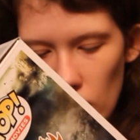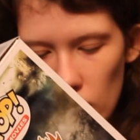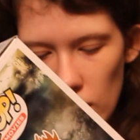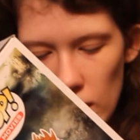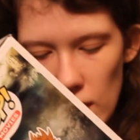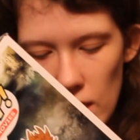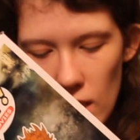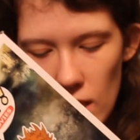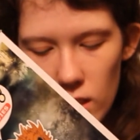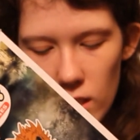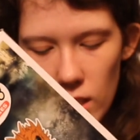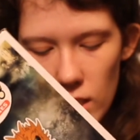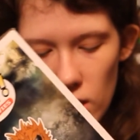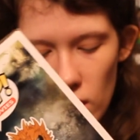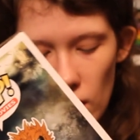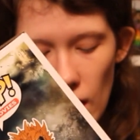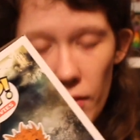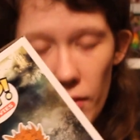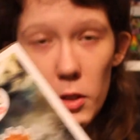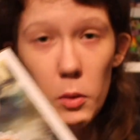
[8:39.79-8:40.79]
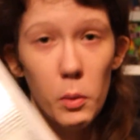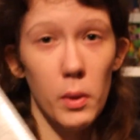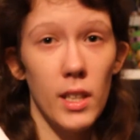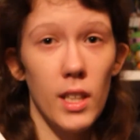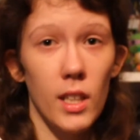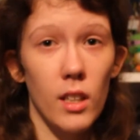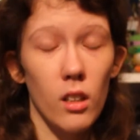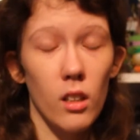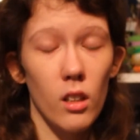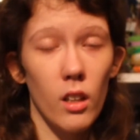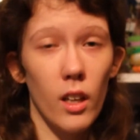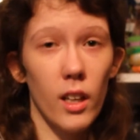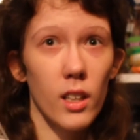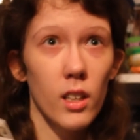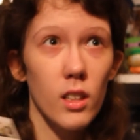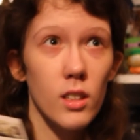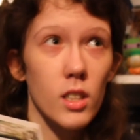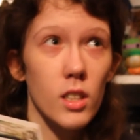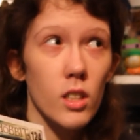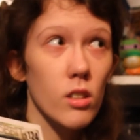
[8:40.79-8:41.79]
Yes, he's gonna have a twin.
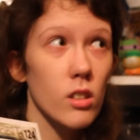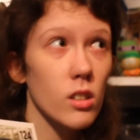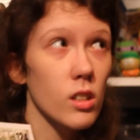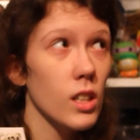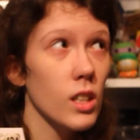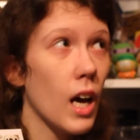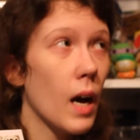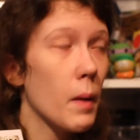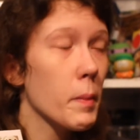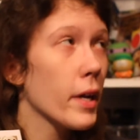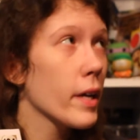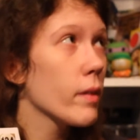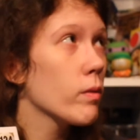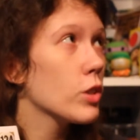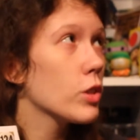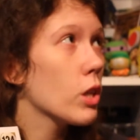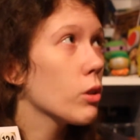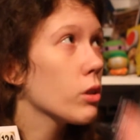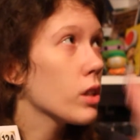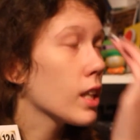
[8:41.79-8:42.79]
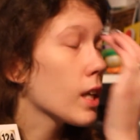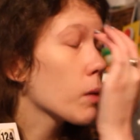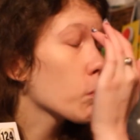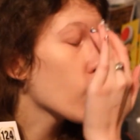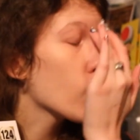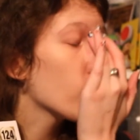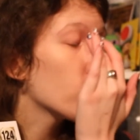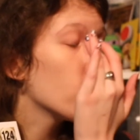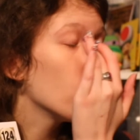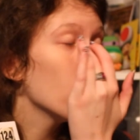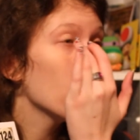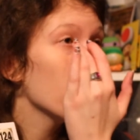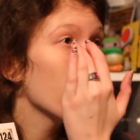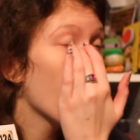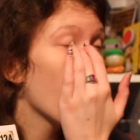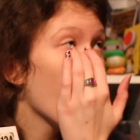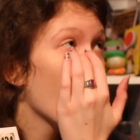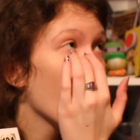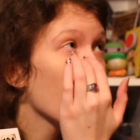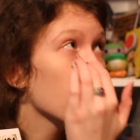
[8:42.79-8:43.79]
Like, seriously, I'm not even joking. I'm gonna have two
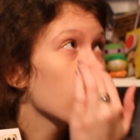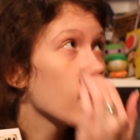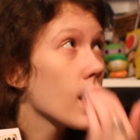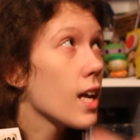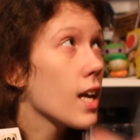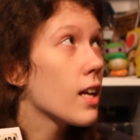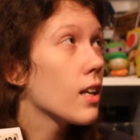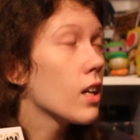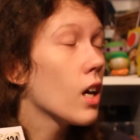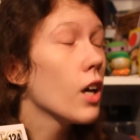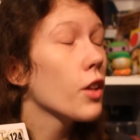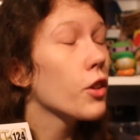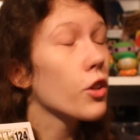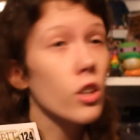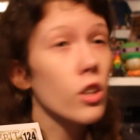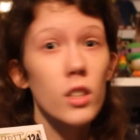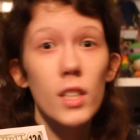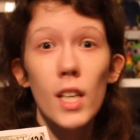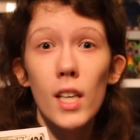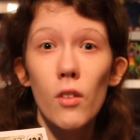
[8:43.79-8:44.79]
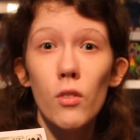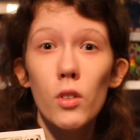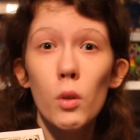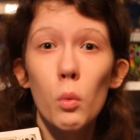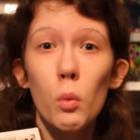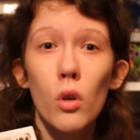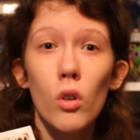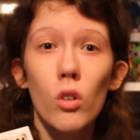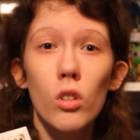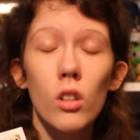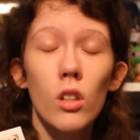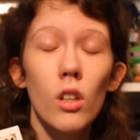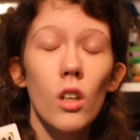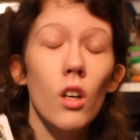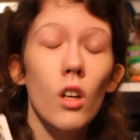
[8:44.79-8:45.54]
Smaugs and they're gonna take over the world.